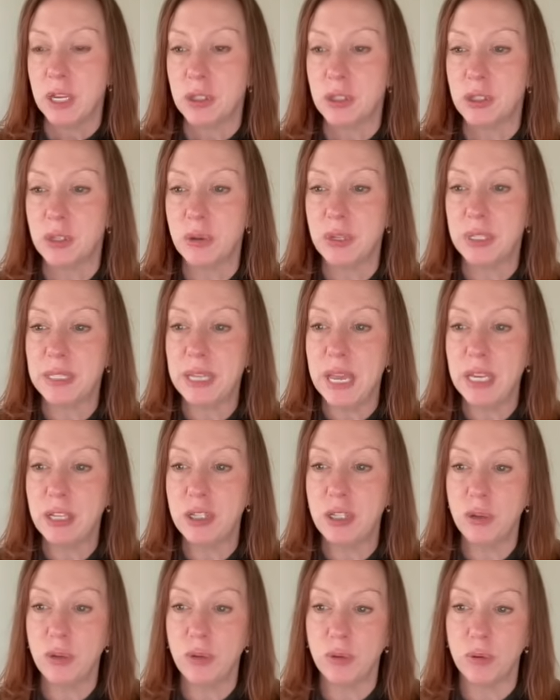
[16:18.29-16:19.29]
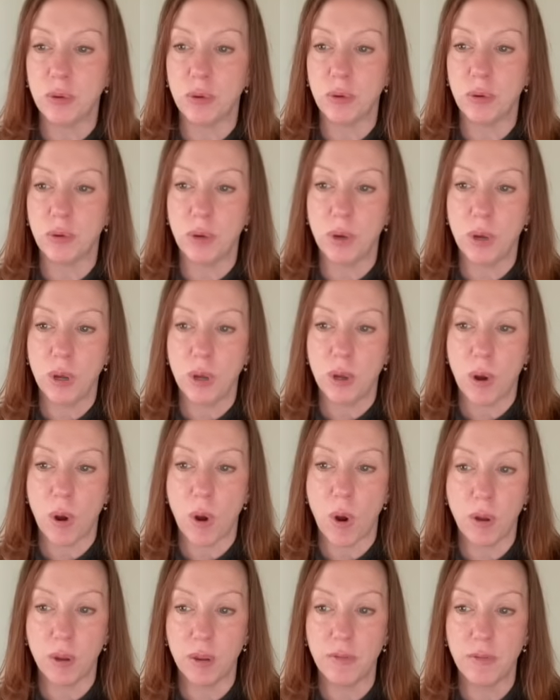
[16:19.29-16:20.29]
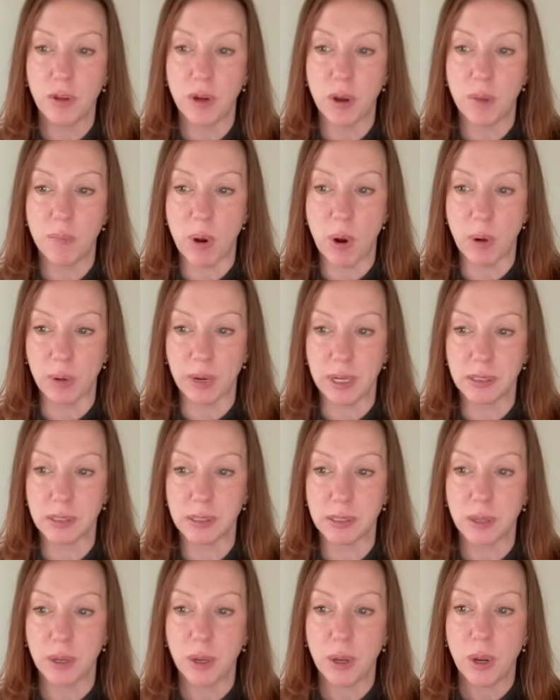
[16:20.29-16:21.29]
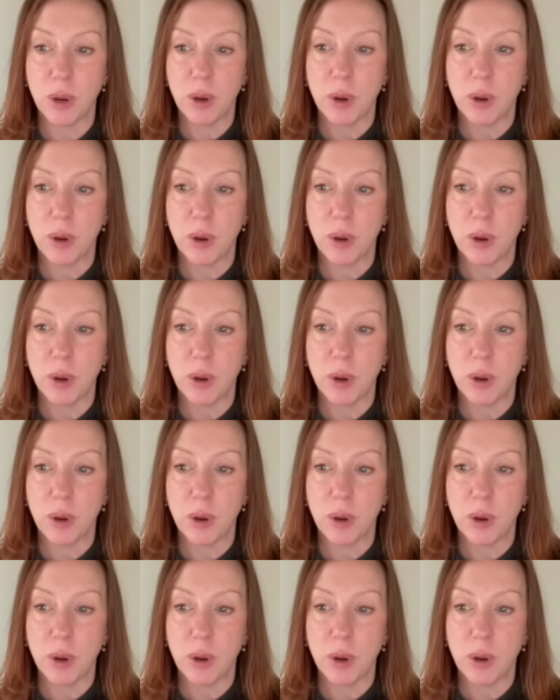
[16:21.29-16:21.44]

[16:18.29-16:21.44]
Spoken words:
So it takes you through all of the components.